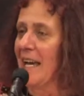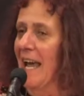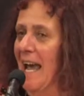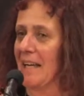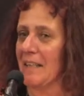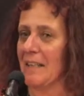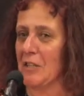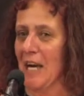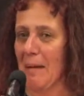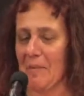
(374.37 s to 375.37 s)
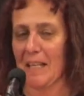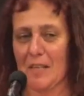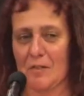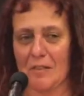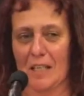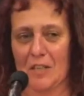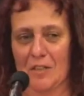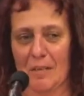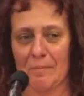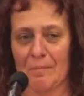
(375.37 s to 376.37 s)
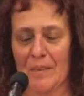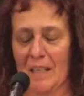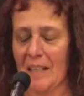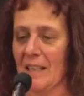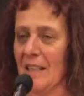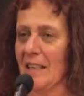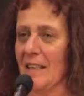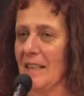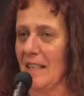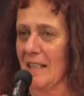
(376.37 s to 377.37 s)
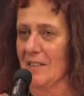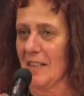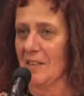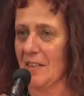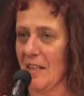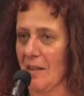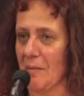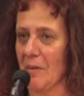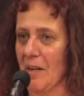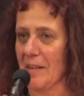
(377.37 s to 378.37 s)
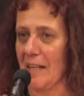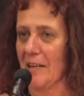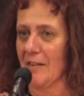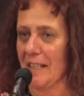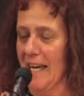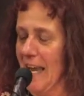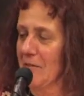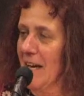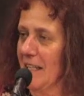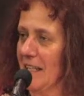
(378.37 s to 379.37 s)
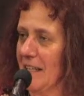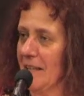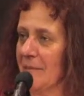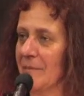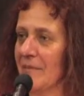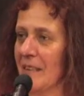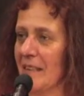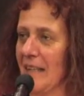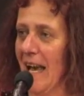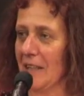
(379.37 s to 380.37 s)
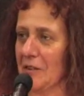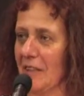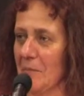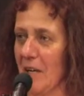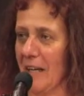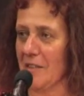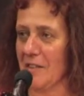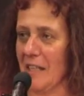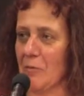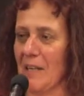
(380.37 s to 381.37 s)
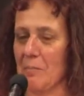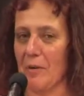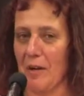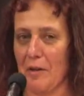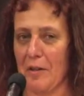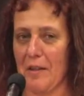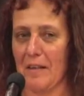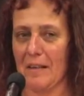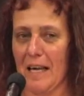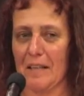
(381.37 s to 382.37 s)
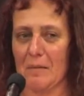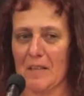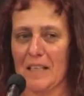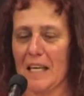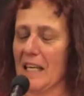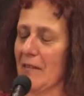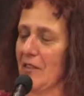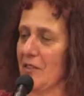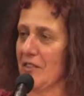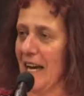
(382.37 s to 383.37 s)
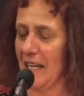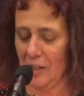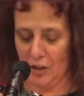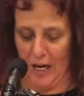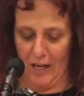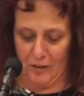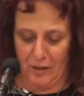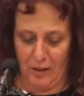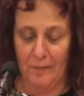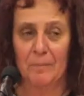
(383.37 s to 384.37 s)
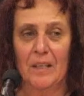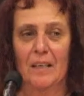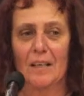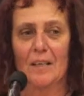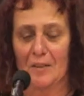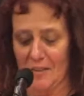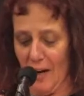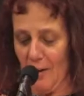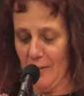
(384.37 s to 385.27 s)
And in the Japanese tradition, the 60th birthday, or kanreki, actually marks the rebirth and the beginning of your second childhood. So